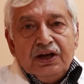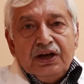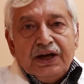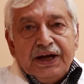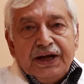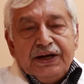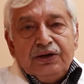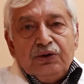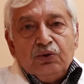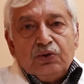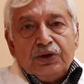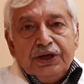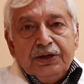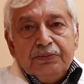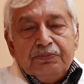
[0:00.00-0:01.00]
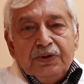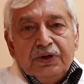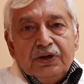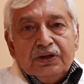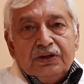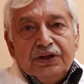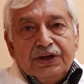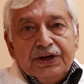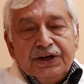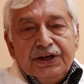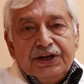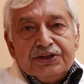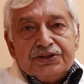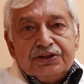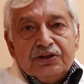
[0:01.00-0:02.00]
and to keep the
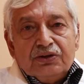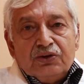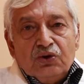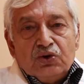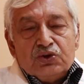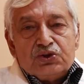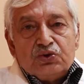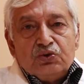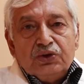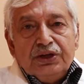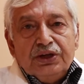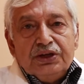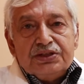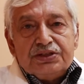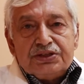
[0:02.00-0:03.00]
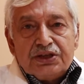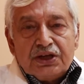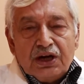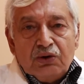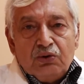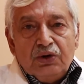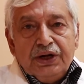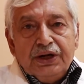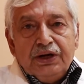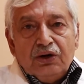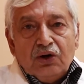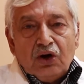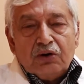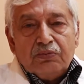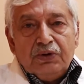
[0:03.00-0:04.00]
radiation dose to the surrounding
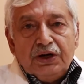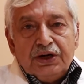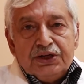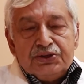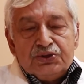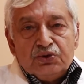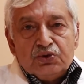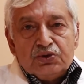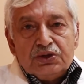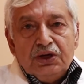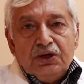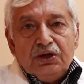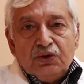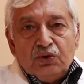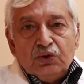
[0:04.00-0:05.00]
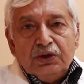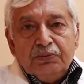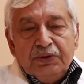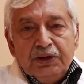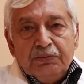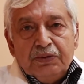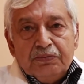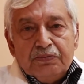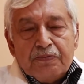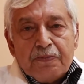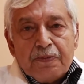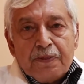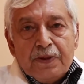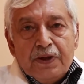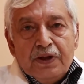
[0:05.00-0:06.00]
normal tissue to the
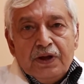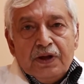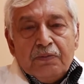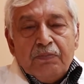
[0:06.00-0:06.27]
minimum.